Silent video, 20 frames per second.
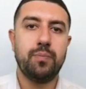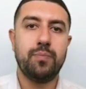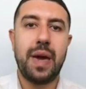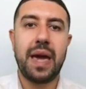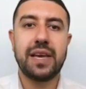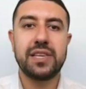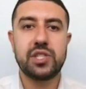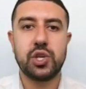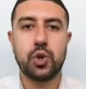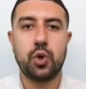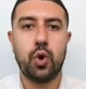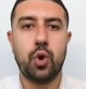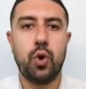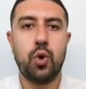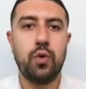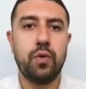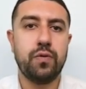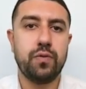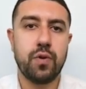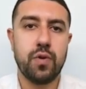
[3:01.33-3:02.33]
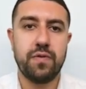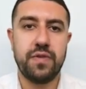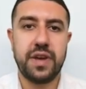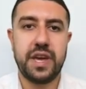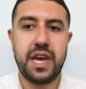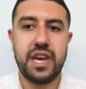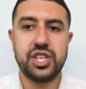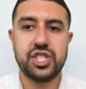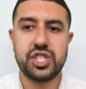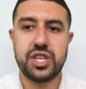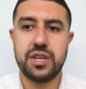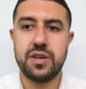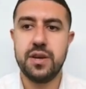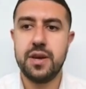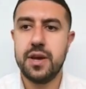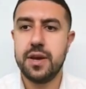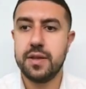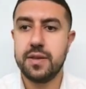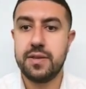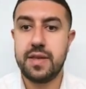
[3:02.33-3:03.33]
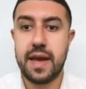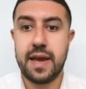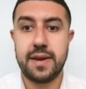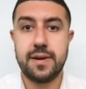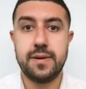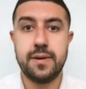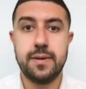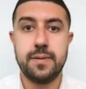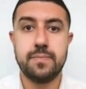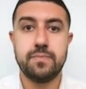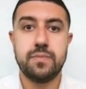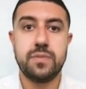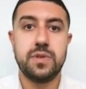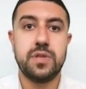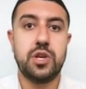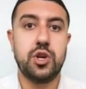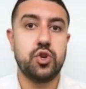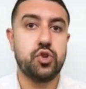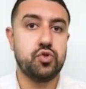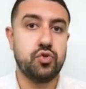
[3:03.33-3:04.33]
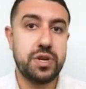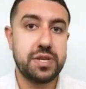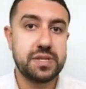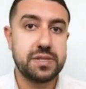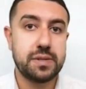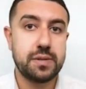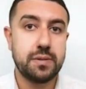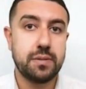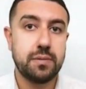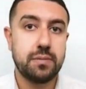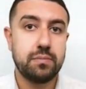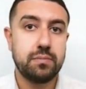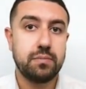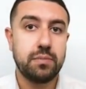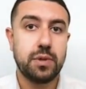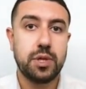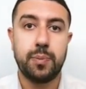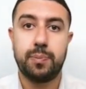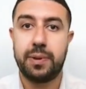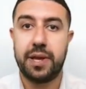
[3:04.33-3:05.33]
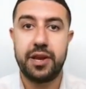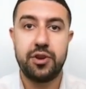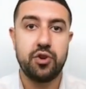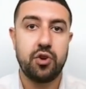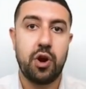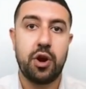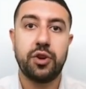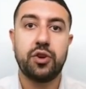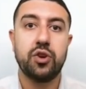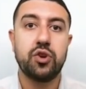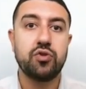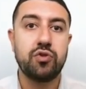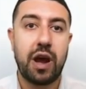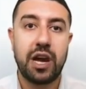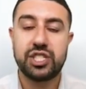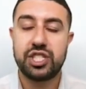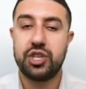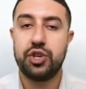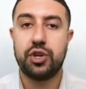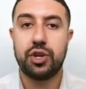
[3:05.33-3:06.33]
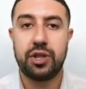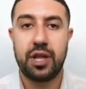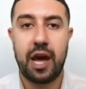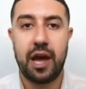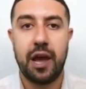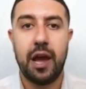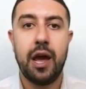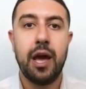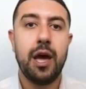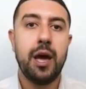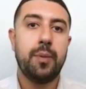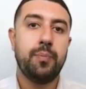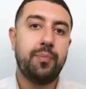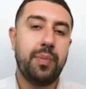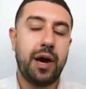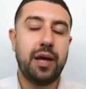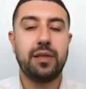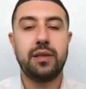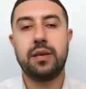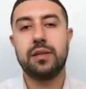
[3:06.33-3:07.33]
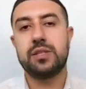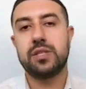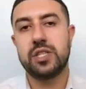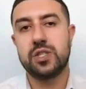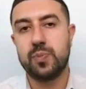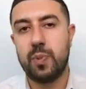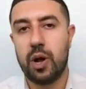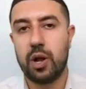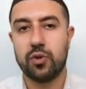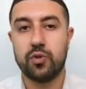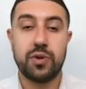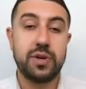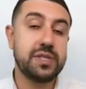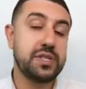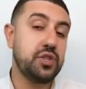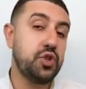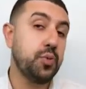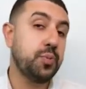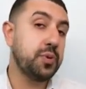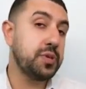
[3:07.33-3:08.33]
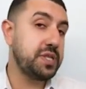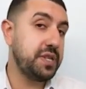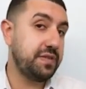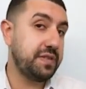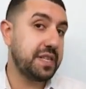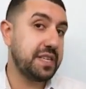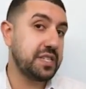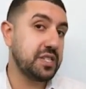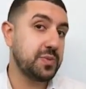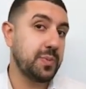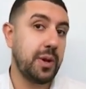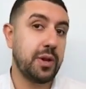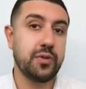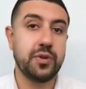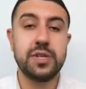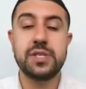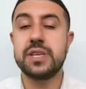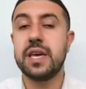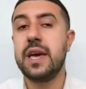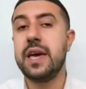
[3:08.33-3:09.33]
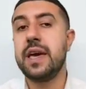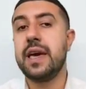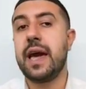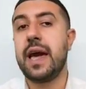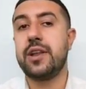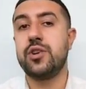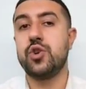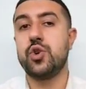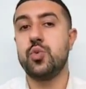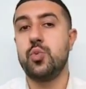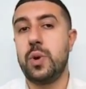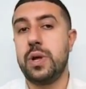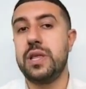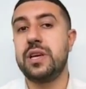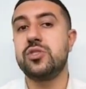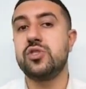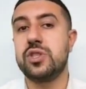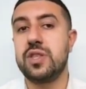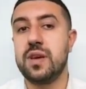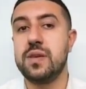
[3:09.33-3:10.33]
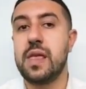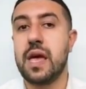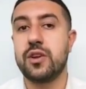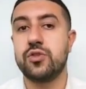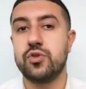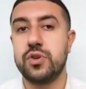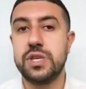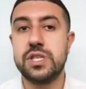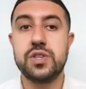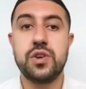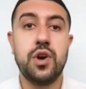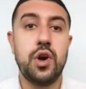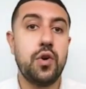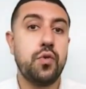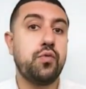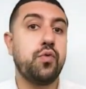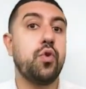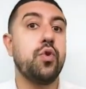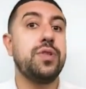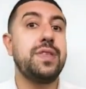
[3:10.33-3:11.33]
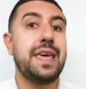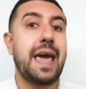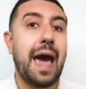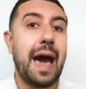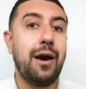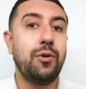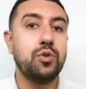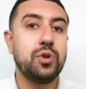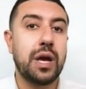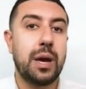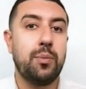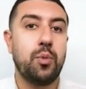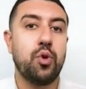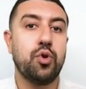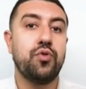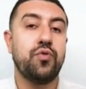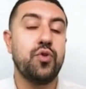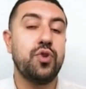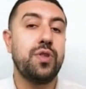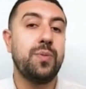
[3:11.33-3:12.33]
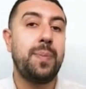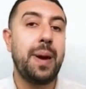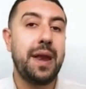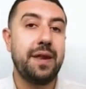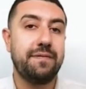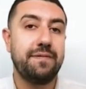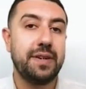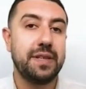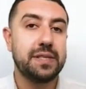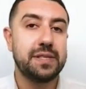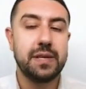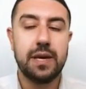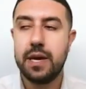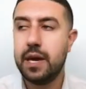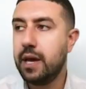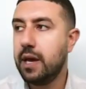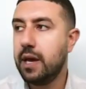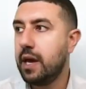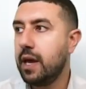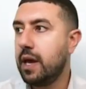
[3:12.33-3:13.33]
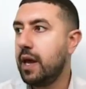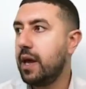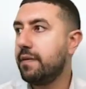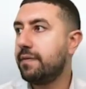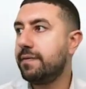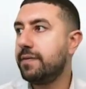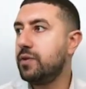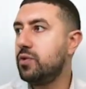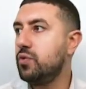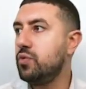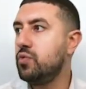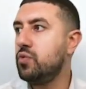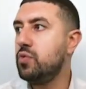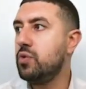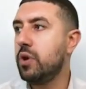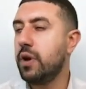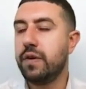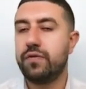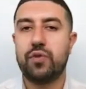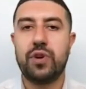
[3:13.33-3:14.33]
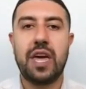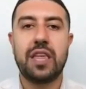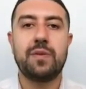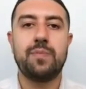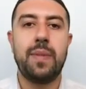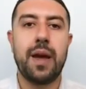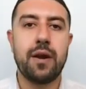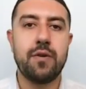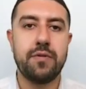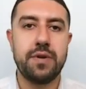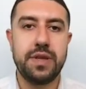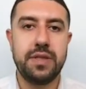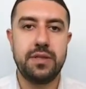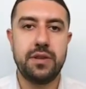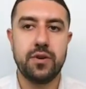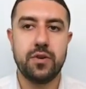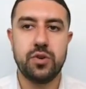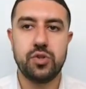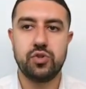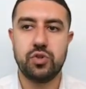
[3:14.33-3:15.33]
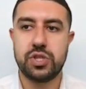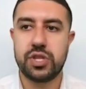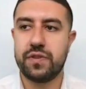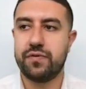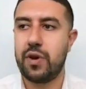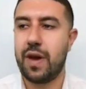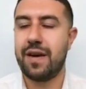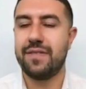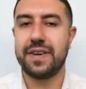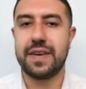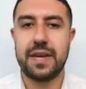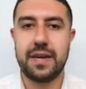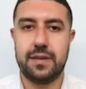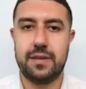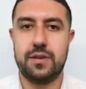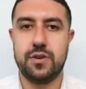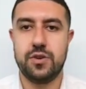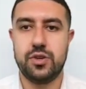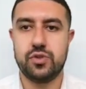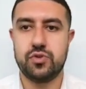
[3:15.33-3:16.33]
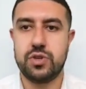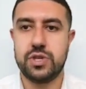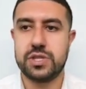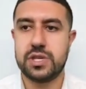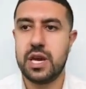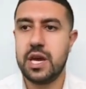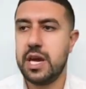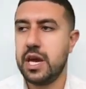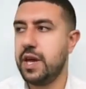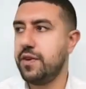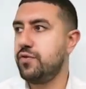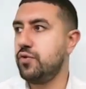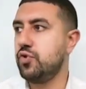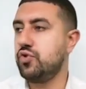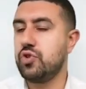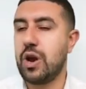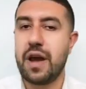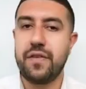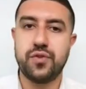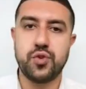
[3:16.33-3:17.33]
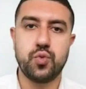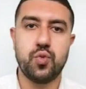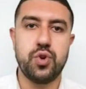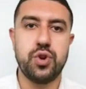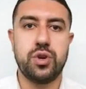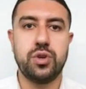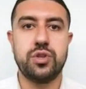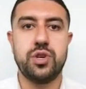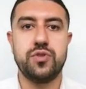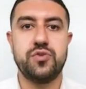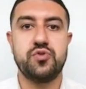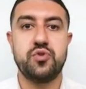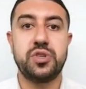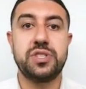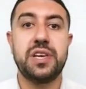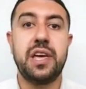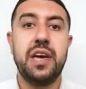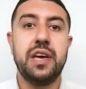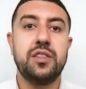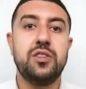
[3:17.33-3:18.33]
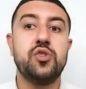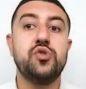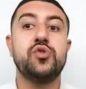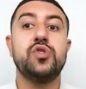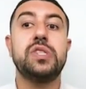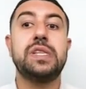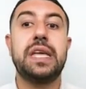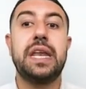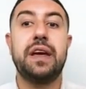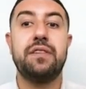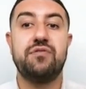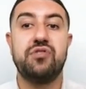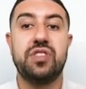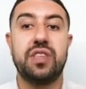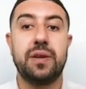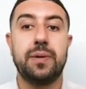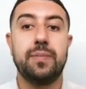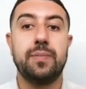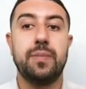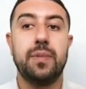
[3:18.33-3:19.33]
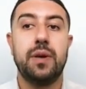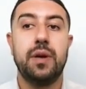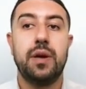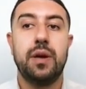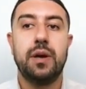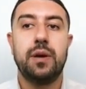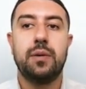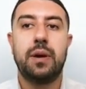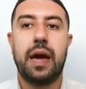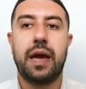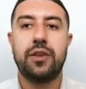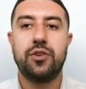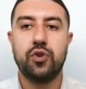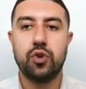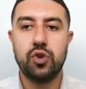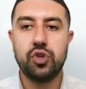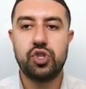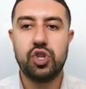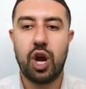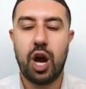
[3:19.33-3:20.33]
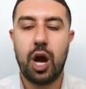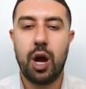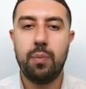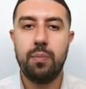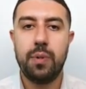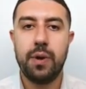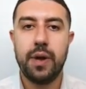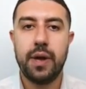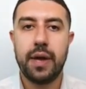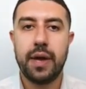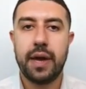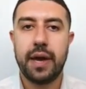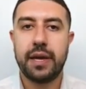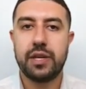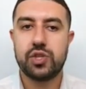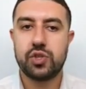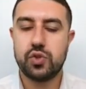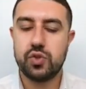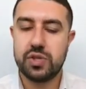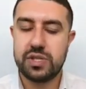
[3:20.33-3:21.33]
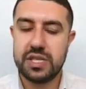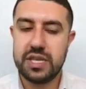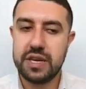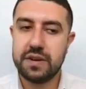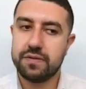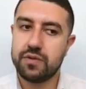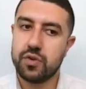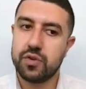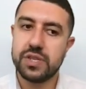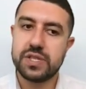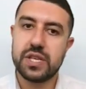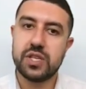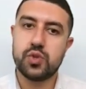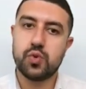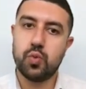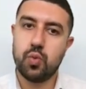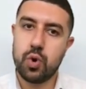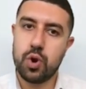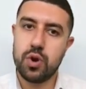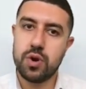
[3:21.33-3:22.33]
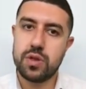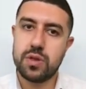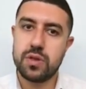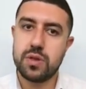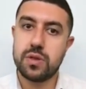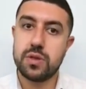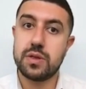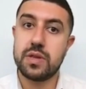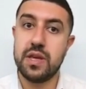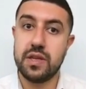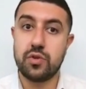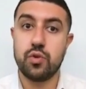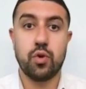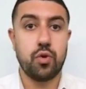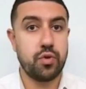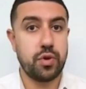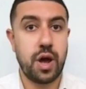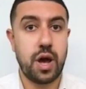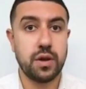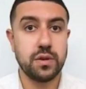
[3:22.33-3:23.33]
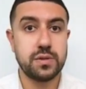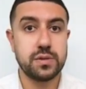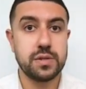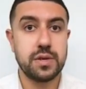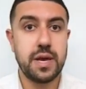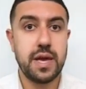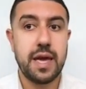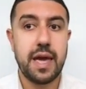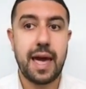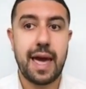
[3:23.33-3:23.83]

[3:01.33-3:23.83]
Mexico for vacation, then there's risk. The plane you're on could crash and you could die, but it's a small risk. You perceive it as a small risk and you're willing to take that risk for the outcome or for the benefit. If you get married, there is risk. If you have a kid, there is risk. If you drive to work, there is risk. There's risk in everything. And your job is to see if the risk is worth it or not.